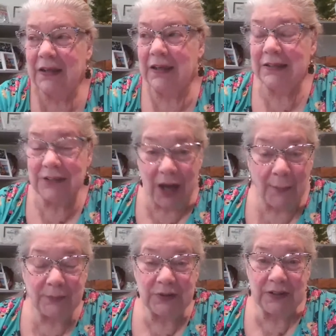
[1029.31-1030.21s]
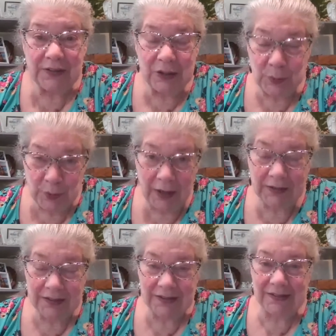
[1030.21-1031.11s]
adopt these
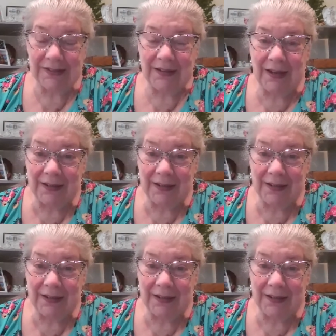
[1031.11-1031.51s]
practices